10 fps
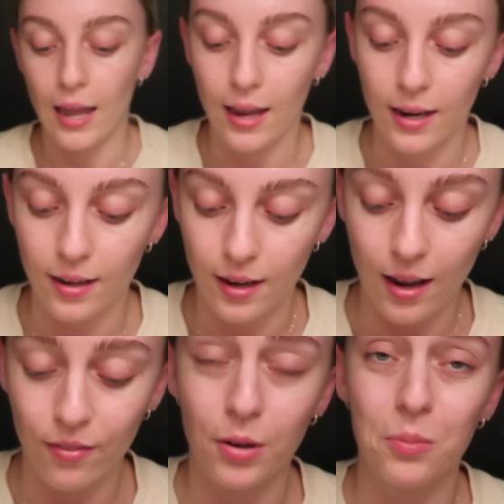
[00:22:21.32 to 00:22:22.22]
And
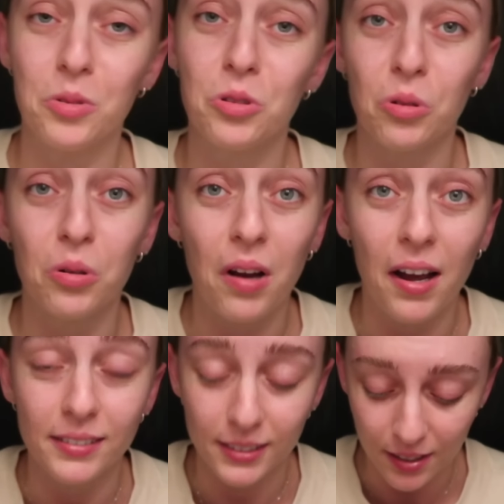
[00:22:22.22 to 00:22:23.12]
everyone was so
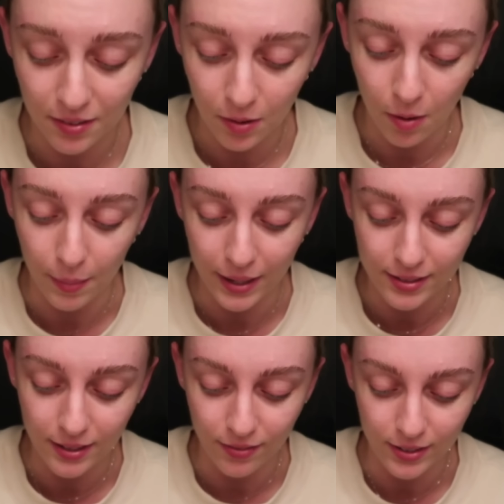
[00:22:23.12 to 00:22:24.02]
nice in the
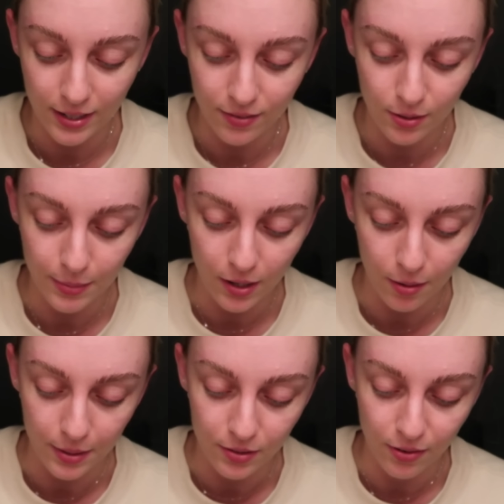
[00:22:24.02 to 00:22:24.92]
comments. I've received so many
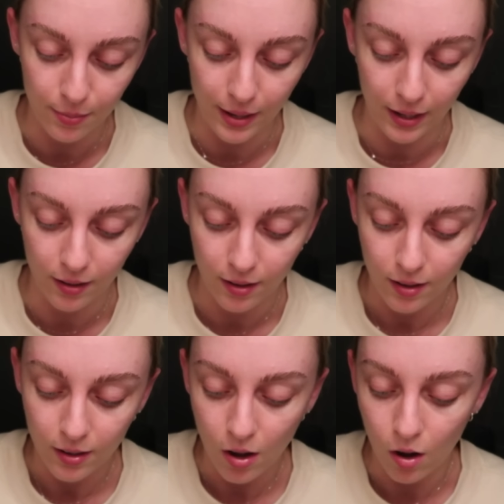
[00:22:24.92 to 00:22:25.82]
comments from like
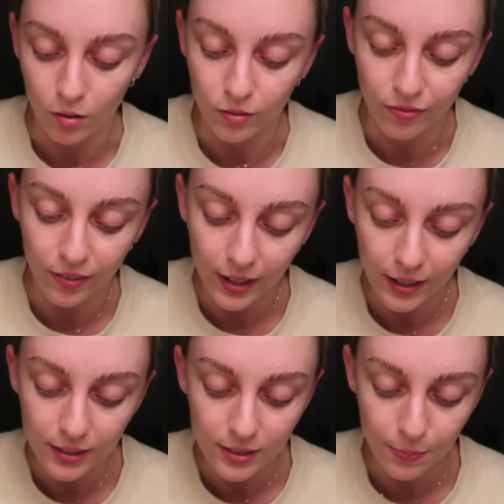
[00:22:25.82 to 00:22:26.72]
old
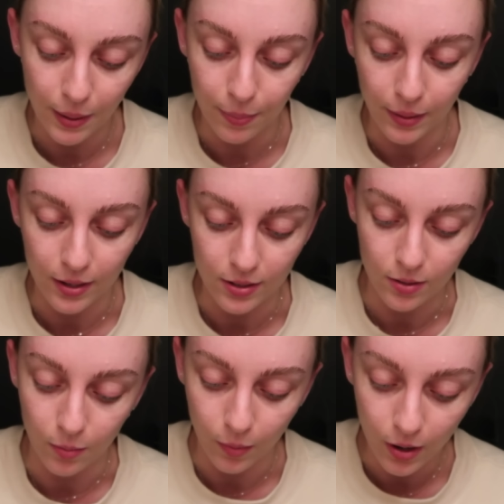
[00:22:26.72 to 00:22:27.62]
friends, people I used
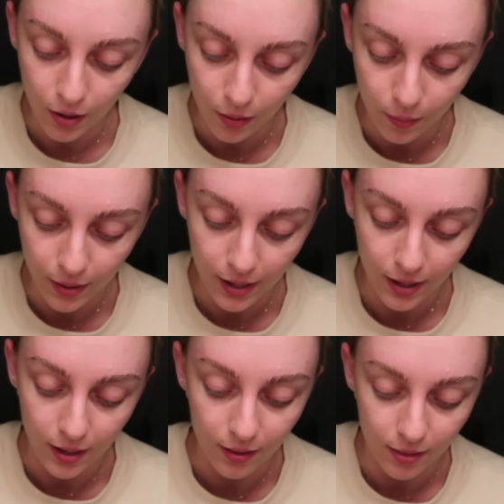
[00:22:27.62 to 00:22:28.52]
to work
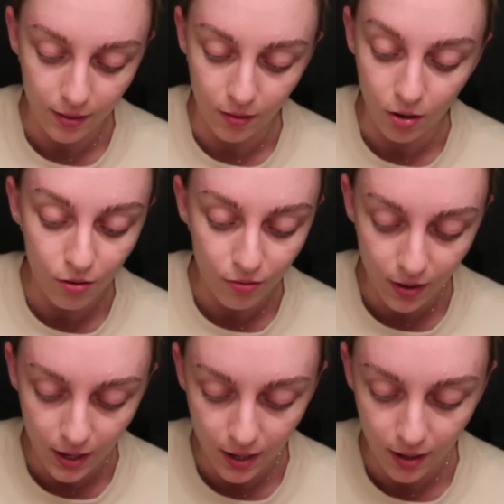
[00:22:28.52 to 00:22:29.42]
with, new
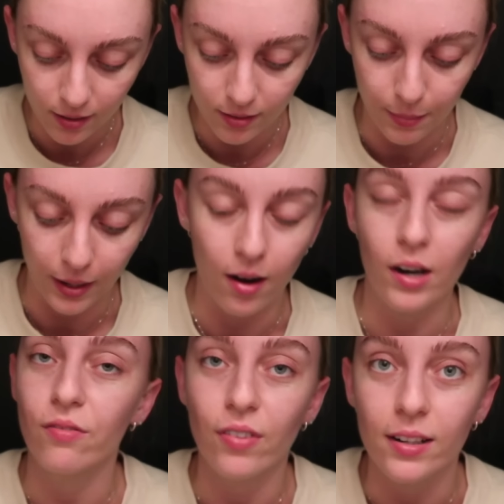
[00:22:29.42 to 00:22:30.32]
friends, my
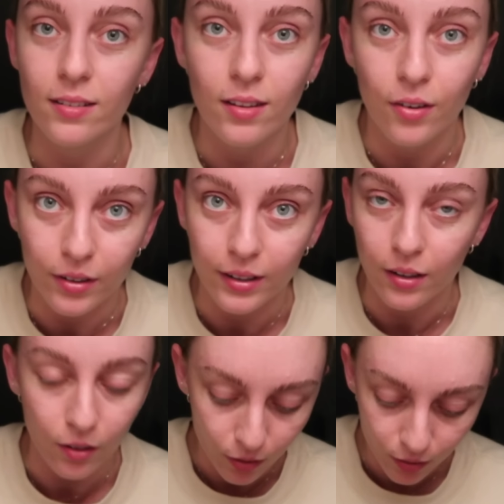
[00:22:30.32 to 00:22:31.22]
current friends that already
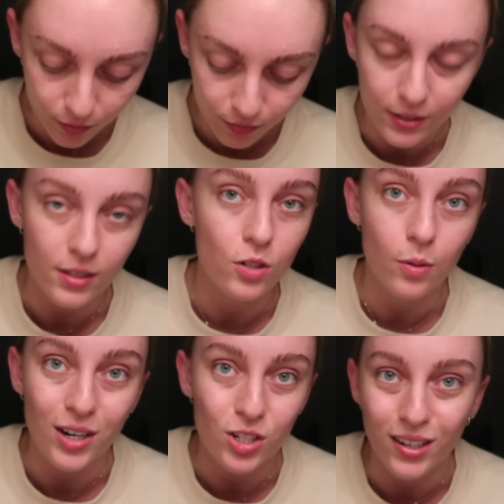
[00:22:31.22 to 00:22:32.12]
knew the
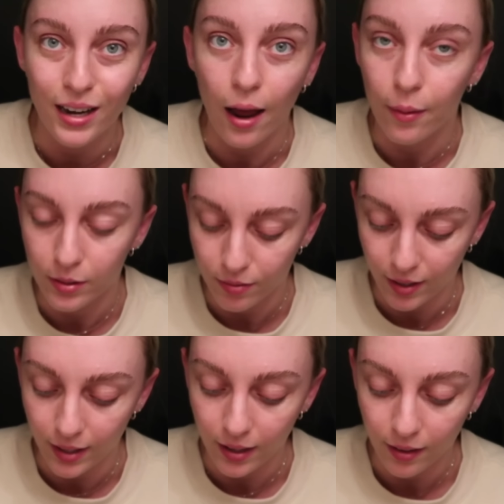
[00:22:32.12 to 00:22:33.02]
situation, how I was
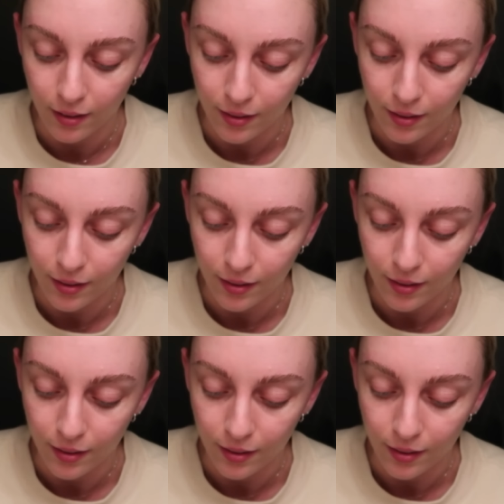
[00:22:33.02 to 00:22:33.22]
feeling